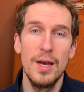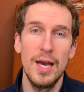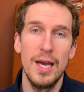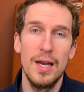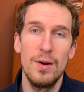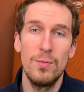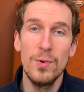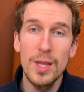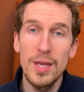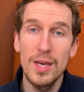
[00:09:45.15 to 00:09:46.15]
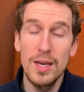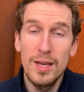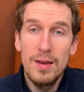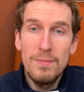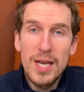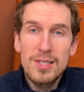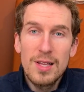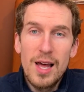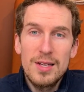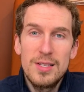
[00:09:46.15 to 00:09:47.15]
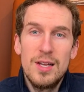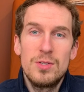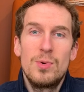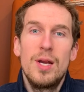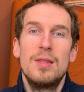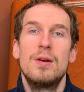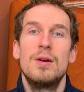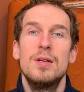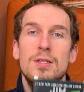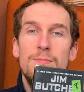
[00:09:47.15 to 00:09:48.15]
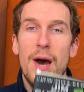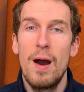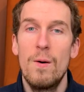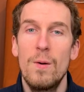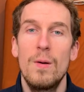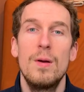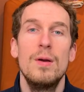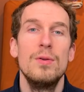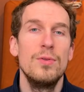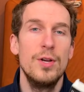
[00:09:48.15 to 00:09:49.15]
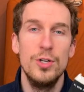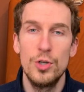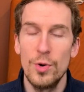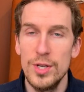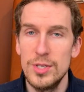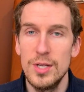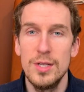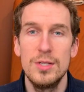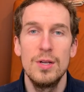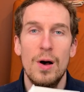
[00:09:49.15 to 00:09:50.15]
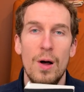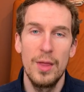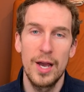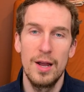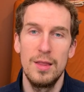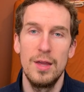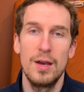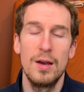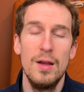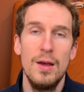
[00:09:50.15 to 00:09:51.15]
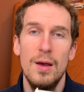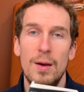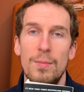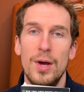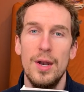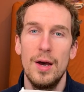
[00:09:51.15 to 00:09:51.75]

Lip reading: And really, it makes a lot of sense, right? There is power and choices, all that kind of thing. But,